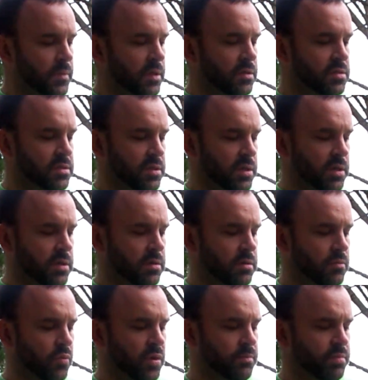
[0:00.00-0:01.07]
So yeah,
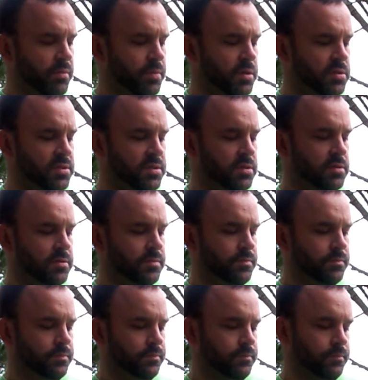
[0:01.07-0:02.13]
one per person.
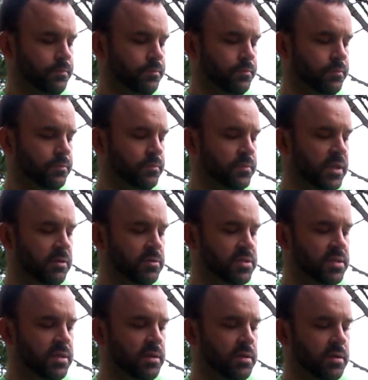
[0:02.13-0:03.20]
That was
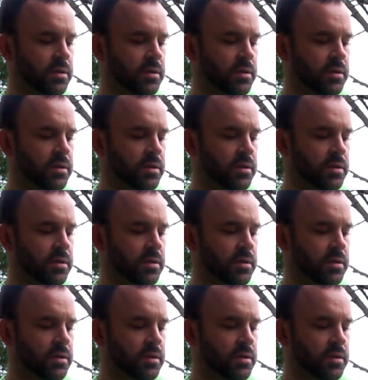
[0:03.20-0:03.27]
it.